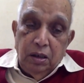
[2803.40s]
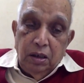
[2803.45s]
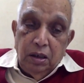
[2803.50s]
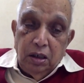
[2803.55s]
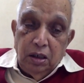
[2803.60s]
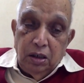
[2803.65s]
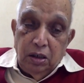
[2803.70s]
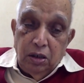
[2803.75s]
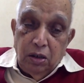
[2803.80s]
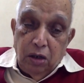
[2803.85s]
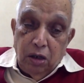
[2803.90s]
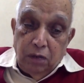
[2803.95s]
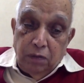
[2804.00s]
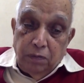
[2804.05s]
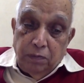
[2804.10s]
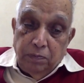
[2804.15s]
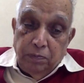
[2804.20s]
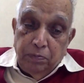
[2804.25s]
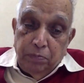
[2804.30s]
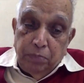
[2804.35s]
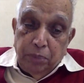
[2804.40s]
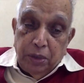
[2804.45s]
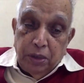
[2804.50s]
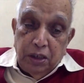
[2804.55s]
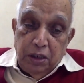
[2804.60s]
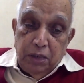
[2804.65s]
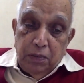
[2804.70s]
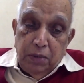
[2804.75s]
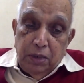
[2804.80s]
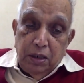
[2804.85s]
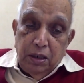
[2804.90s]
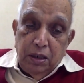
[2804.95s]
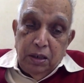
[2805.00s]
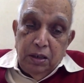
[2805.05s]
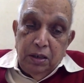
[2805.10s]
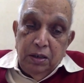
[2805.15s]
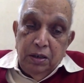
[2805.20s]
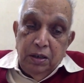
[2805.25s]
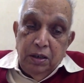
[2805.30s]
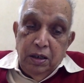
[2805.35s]
is not possible
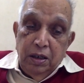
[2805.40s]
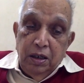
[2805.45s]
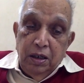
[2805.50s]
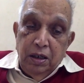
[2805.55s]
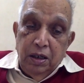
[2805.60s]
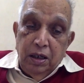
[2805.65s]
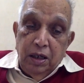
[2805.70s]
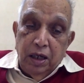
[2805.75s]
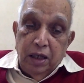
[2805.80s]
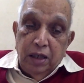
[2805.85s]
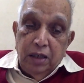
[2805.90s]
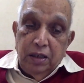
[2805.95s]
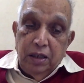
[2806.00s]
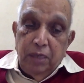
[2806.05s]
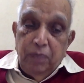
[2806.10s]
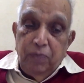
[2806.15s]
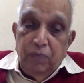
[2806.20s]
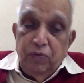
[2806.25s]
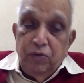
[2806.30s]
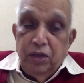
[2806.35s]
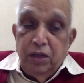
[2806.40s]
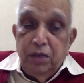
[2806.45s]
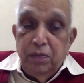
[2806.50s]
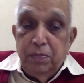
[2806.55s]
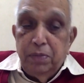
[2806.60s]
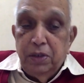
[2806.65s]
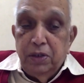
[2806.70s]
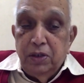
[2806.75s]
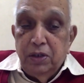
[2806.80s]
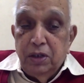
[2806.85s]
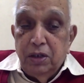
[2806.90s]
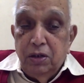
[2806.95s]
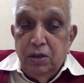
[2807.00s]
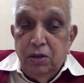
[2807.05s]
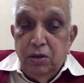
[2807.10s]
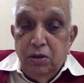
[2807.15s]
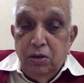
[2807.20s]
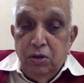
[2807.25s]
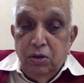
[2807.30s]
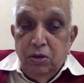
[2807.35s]
except for the person
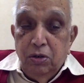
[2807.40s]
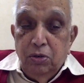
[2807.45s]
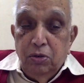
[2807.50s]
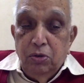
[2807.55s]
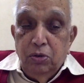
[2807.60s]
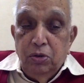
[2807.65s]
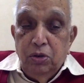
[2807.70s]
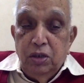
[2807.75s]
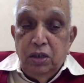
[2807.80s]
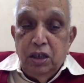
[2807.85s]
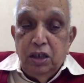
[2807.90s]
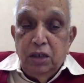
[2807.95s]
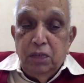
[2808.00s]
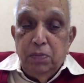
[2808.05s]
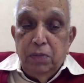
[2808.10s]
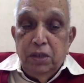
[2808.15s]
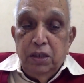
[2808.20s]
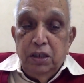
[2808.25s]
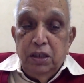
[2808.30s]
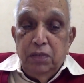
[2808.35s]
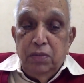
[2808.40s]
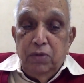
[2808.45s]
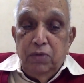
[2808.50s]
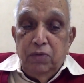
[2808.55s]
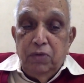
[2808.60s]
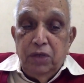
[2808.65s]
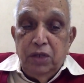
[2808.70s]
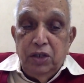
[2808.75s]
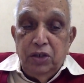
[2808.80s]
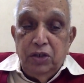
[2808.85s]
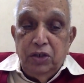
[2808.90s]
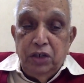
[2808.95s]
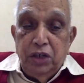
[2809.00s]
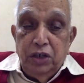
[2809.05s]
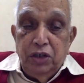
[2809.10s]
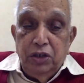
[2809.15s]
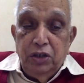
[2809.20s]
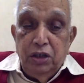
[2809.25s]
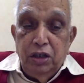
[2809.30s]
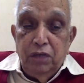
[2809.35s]
who is responsible for the
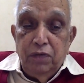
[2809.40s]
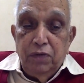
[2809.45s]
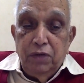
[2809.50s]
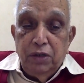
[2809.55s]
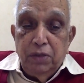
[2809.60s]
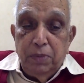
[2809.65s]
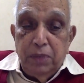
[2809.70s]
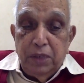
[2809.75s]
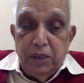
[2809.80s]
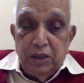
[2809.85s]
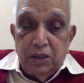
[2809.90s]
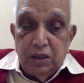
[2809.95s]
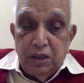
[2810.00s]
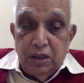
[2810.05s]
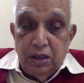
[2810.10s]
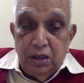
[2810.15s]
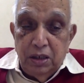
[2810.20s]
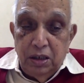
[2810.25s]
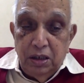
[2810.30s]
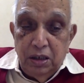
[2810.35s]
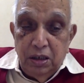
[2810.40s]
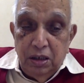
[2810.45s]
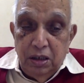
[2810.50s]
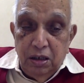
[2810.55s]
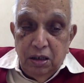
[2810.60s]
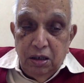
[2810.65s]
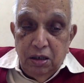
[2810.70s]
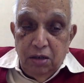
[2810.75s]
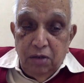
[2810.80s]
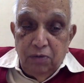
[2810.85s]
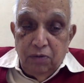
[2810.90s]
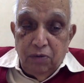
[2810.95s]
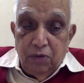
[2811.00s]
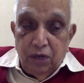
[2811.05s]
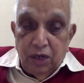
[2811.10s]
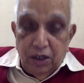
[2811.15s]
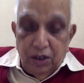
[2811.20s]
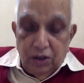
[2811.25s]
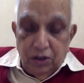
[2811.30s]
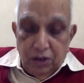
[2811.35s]
change in the first place. For
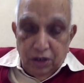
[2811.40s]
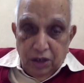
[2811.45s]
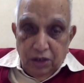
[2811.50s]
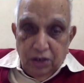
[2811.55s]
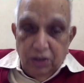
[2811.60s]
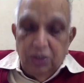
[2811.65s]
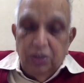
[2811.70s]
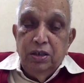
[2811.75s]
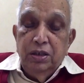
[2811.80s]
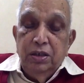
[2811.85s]
instance,